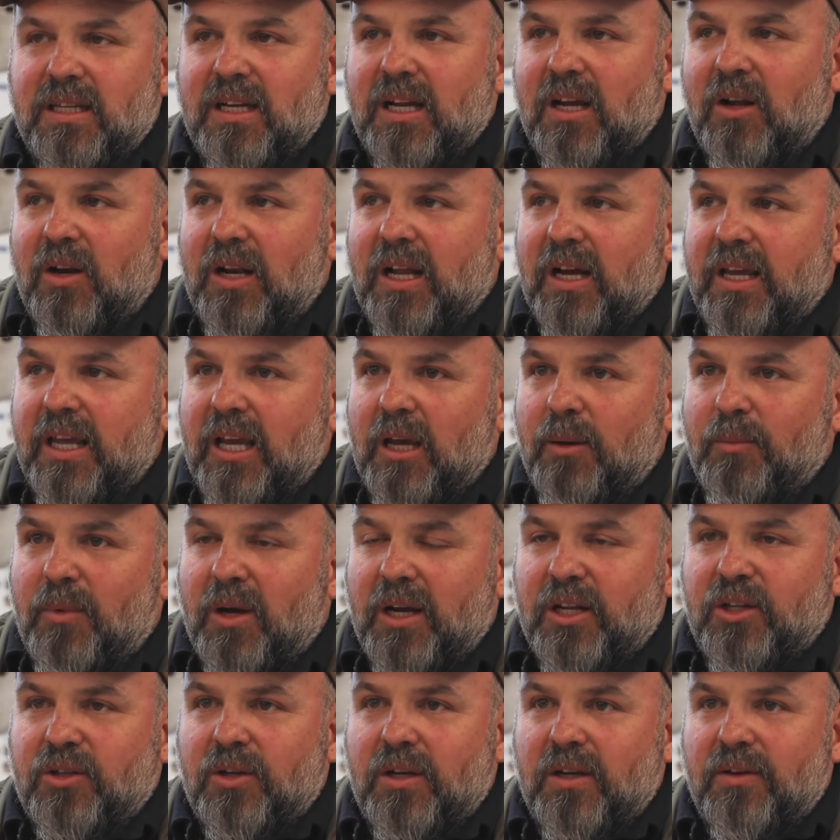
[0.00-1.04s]
and how lucky am I
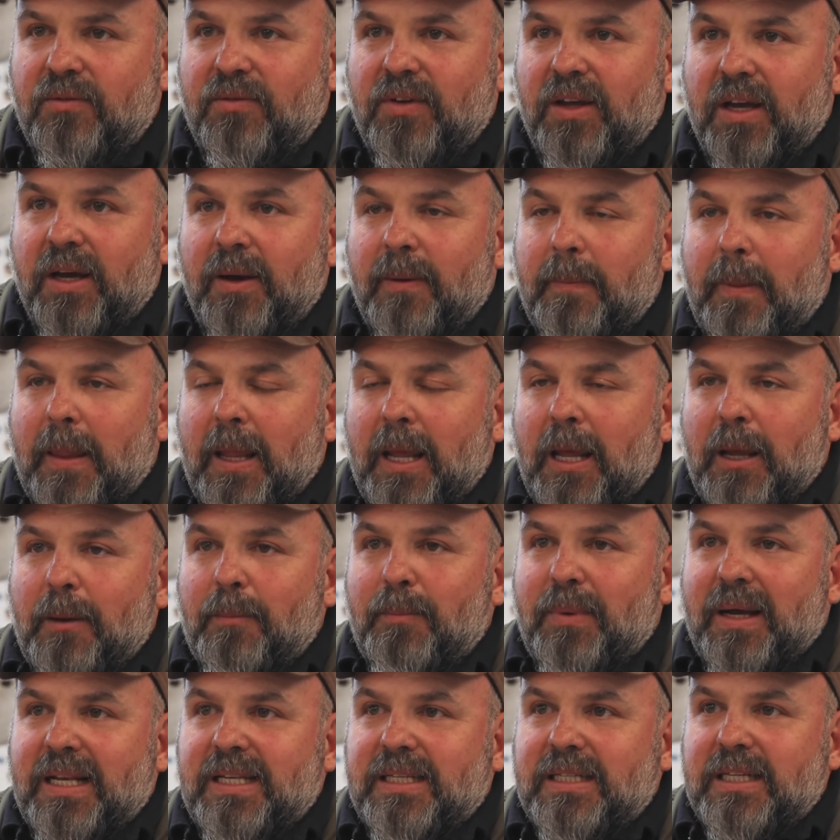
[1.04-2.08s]
to live here.
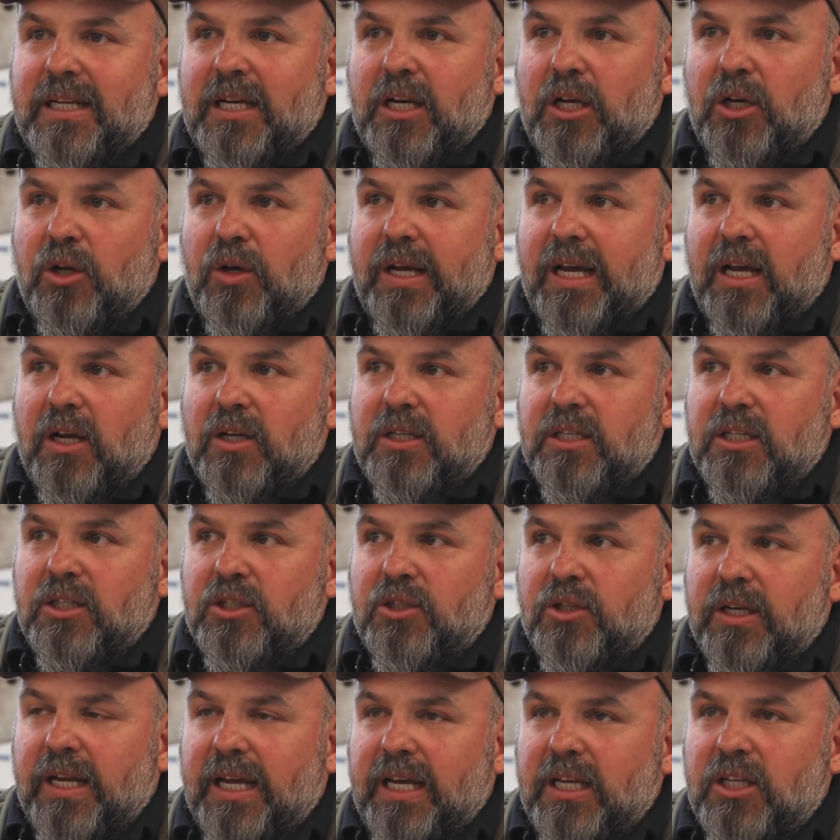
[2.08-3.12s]
But look out
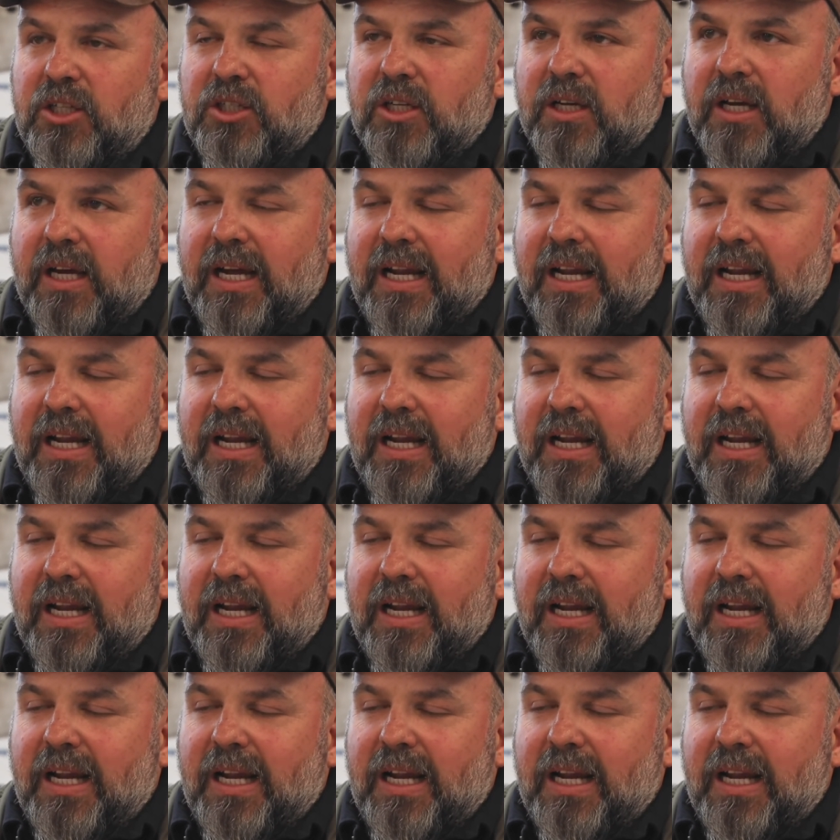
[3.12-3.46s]
into nature,